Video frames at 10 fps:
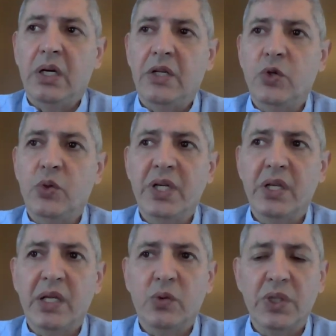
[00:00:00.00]
unit
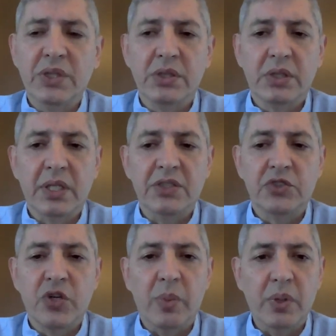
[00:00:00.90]
that was in
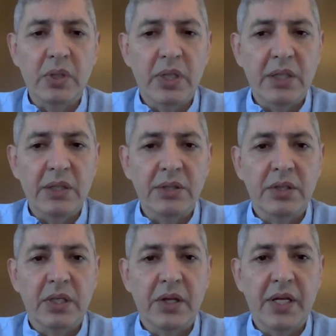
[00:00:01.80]
trouble, and
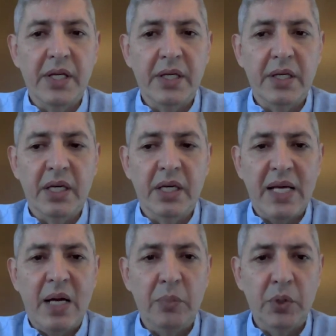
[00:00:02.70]
they got
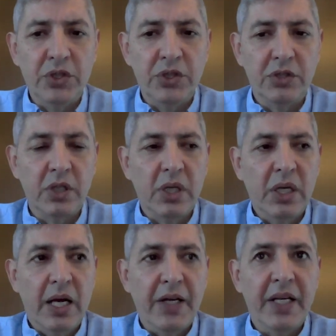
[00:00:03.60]
ambushed.
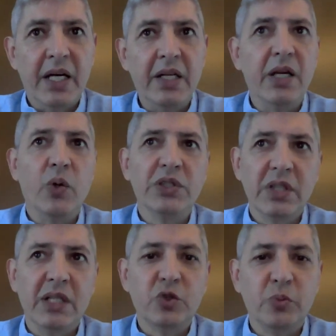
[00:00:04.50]
And again, he was
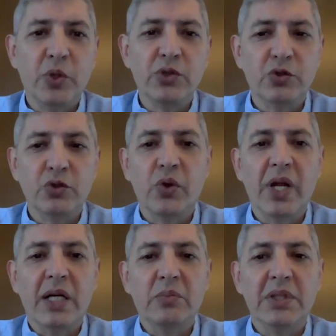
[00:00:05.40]
not supposed to do
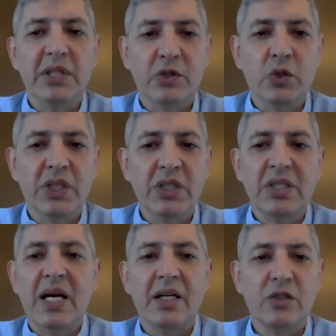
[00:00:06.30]
that, but he took his
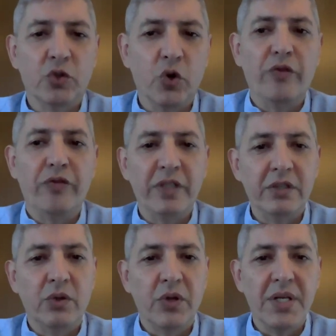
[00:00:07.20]
tank, drove
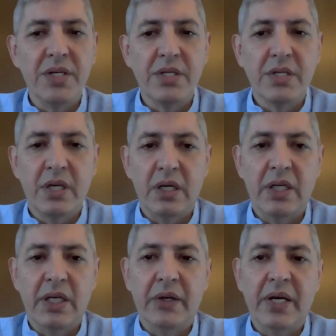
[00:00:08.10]
into this
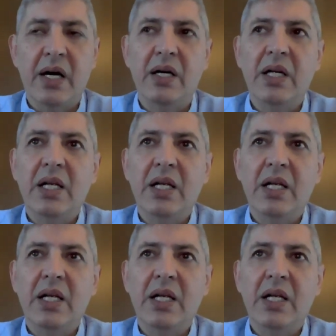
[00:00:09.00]
area,